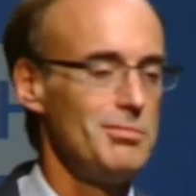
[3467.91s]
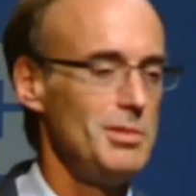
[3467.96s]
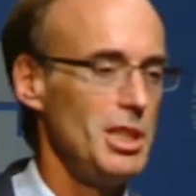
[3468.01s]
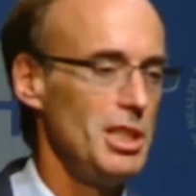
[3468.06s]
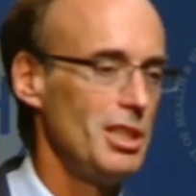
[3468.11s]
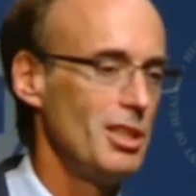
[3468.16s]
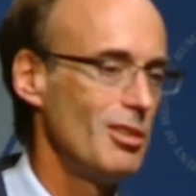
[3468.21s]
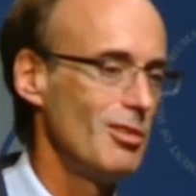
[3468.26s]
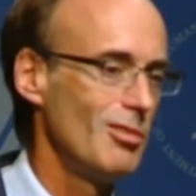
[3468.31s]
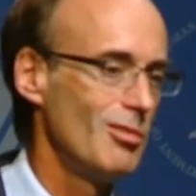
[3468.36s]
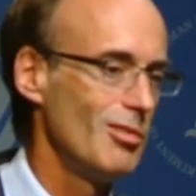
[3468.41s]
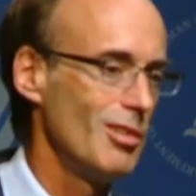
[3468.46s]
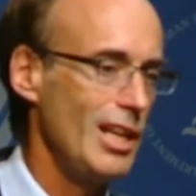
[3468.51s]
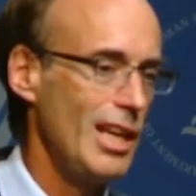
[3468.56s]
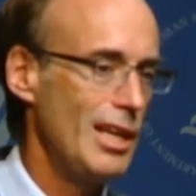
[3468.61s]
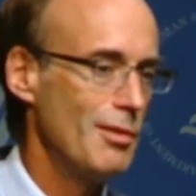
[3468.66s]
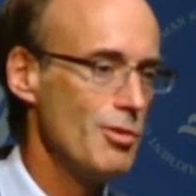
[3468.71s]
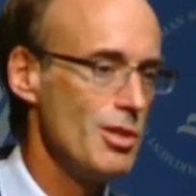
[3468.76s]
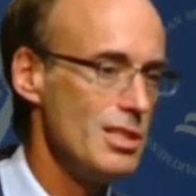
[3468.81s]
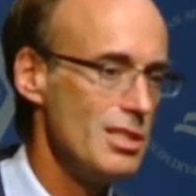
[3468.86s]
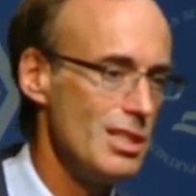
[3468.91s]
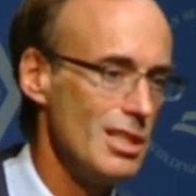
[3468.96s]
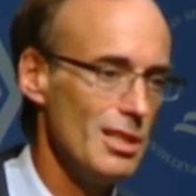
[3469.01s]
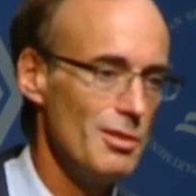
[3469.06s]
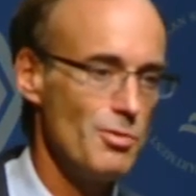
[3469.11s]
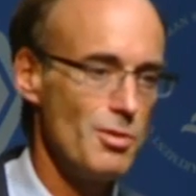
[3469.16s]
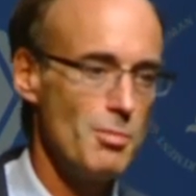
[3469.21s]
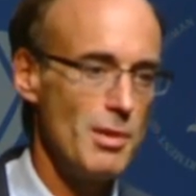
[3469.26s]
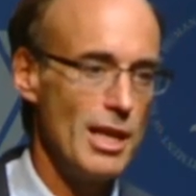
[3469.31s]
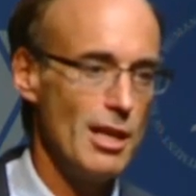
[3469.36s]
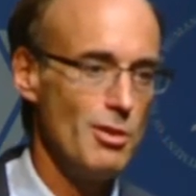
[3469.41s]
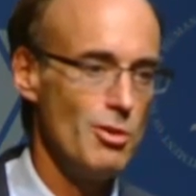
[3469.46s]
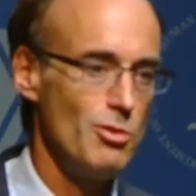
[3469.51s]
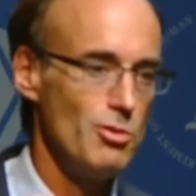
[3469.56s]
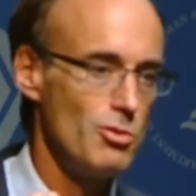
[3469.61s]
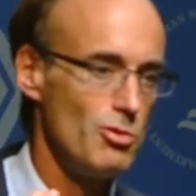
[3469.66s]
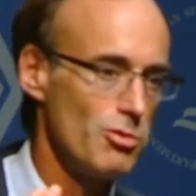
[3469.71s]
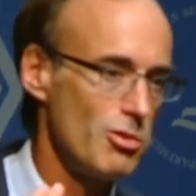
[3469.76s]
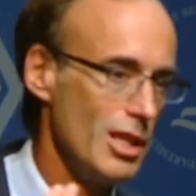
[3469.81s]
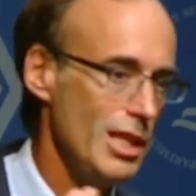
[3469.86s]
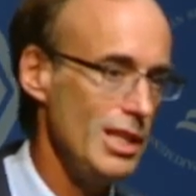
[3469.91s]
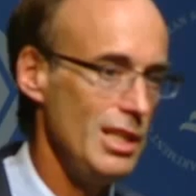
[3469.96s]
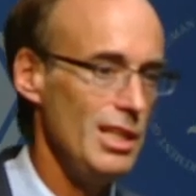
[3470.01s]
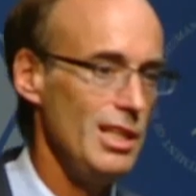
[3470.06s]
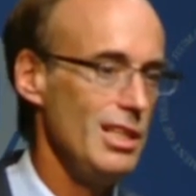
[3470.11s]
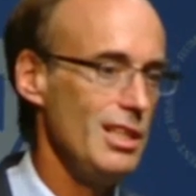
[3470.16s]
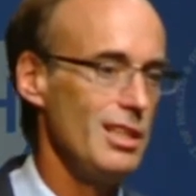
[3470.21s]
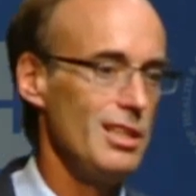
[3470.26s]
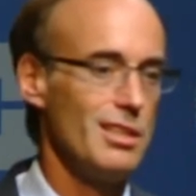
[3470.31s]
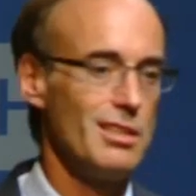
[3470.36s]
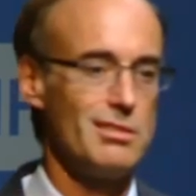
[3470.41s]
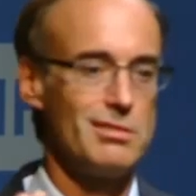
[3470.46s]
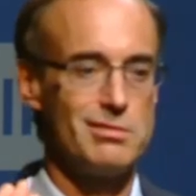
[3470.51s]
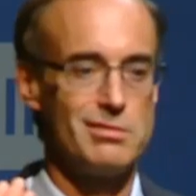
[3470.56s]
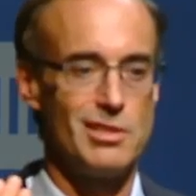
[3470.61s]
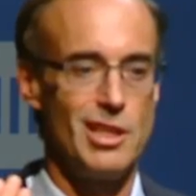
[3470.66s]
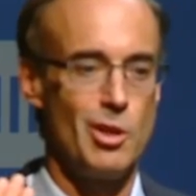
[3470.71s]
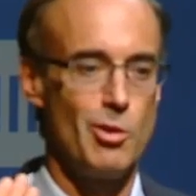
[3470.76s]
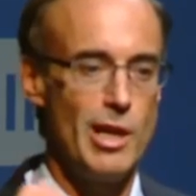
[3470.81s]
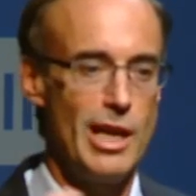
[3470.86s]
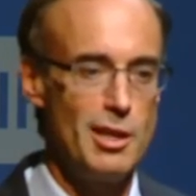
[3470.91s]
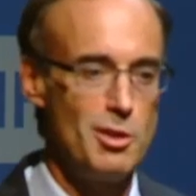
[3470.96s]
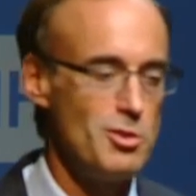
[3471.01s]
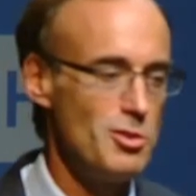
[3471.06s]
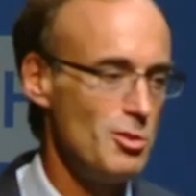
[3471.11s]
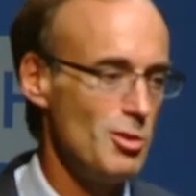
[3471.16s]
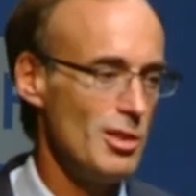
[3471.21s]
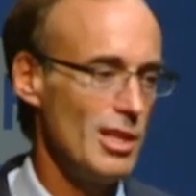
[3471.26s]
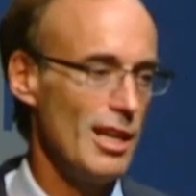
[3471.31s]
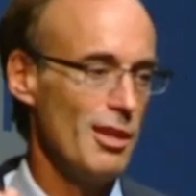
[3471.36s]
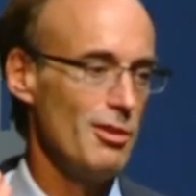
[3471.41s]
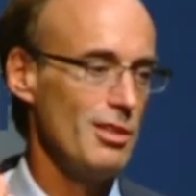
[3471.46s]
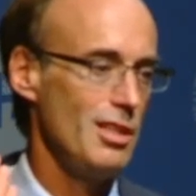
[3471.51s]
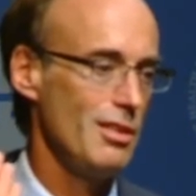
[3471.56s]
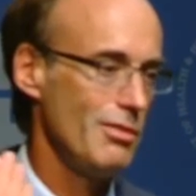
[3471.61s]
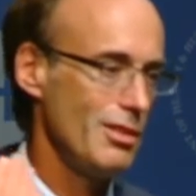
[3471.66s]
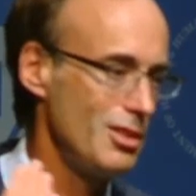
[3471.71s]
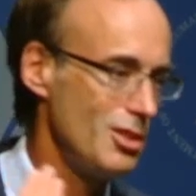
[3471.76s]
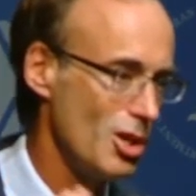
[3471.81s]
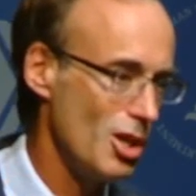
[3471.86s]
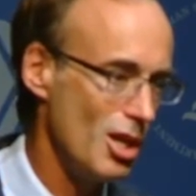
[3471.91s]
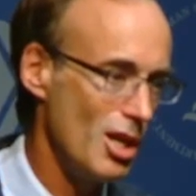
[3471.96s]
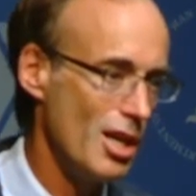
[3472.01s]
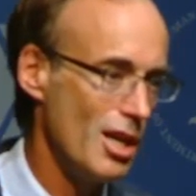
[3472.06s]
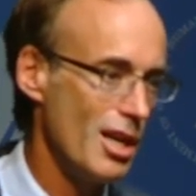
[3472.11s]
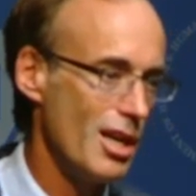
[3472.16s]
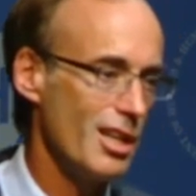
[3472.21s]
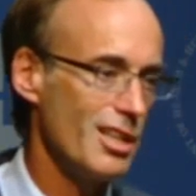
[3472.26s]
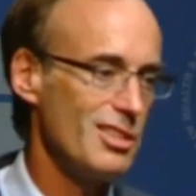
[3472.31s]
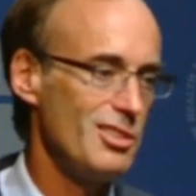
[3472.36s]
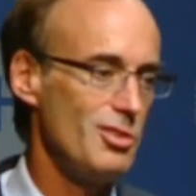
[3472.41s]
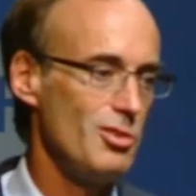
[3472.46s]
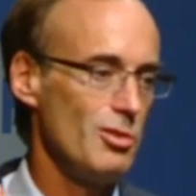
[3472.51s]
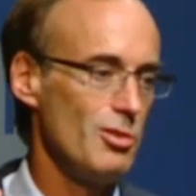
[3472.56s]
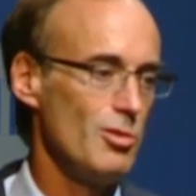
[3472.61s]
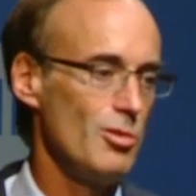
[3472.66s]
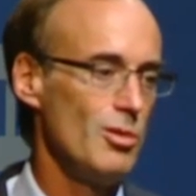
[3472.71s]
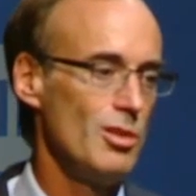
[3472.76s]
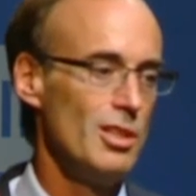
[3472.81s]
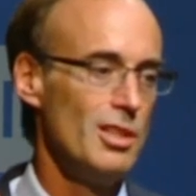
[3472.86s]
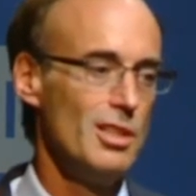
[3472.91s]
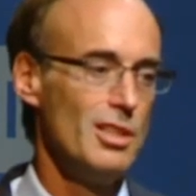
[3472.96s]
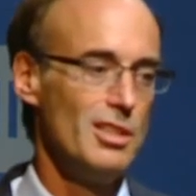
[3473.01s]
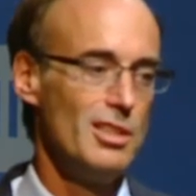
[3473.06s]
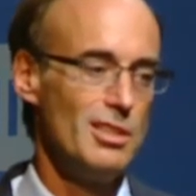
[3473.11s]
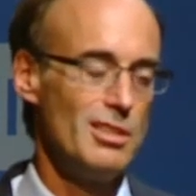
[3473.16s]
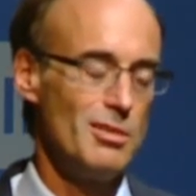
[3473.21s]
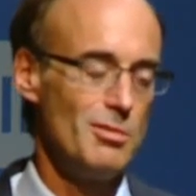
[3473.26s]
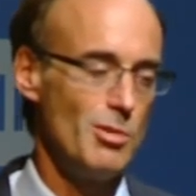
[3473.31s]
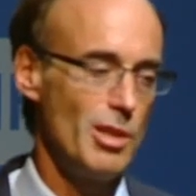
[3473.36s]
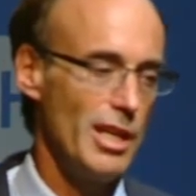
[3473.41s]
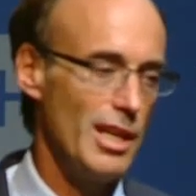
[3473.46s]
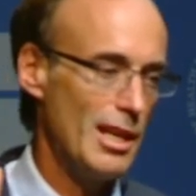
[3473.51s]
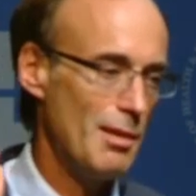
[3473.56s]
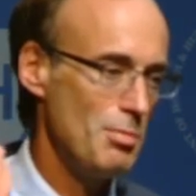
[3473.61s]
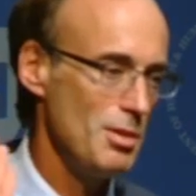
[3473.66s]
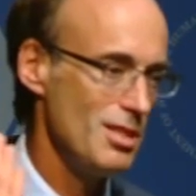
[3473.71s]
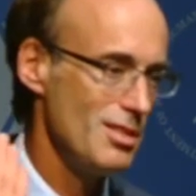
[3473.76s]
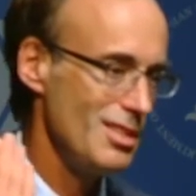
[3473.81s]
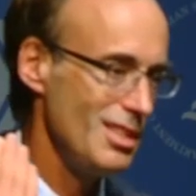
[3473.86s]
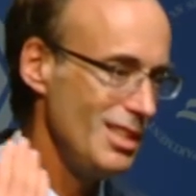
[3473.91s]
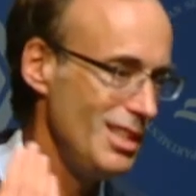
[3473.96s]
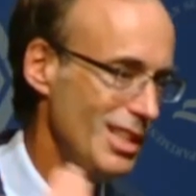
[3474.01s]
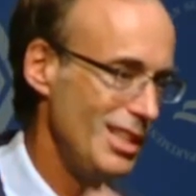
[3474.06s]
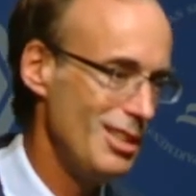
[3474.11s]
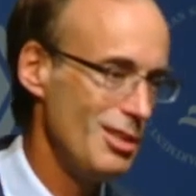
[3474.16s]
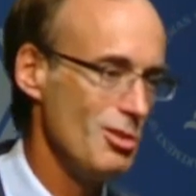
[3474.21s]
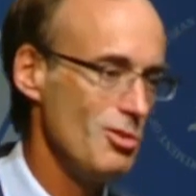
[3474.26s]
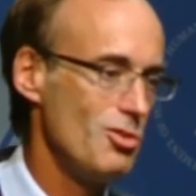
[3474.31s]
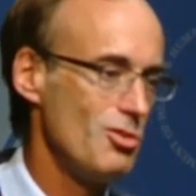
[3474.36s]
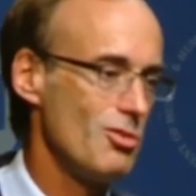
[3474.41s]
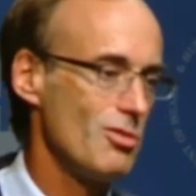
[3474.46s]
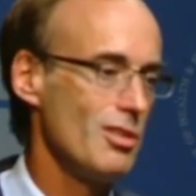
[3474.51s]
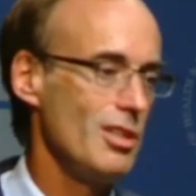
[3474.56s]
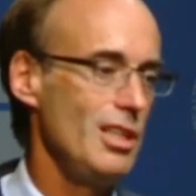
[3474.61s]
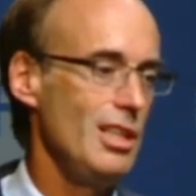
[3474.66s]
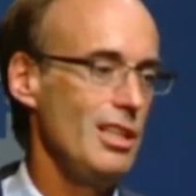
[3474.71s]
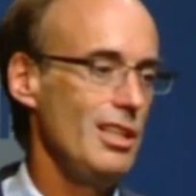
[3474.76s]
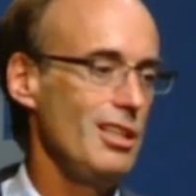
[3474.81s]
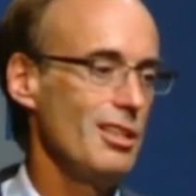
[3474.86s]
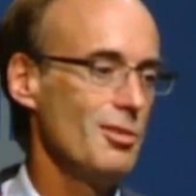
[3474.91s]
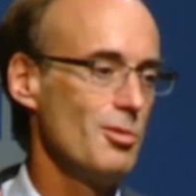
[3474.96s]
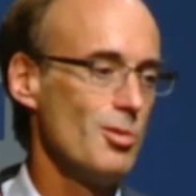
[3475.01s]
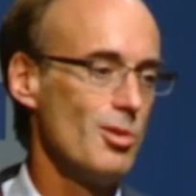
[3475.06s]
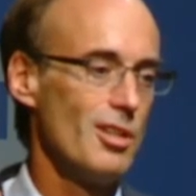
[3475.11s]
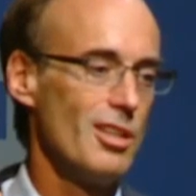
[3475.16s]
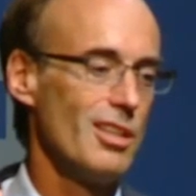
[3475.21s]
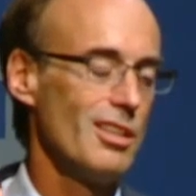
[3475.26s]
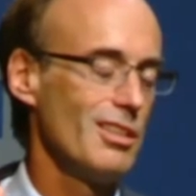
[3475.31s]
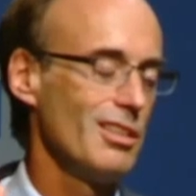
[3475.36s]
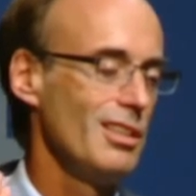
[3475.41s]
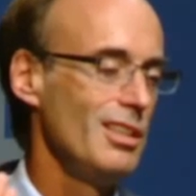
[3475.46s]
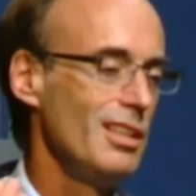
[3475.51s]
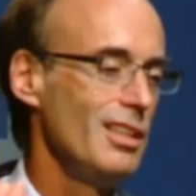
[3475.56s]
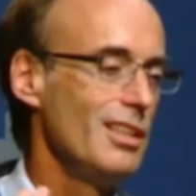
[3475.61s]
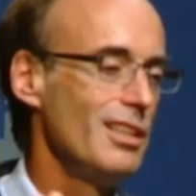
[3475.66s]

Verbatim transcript: you know, everything from how to training a graduate student how to give a talk to what happens in industry or,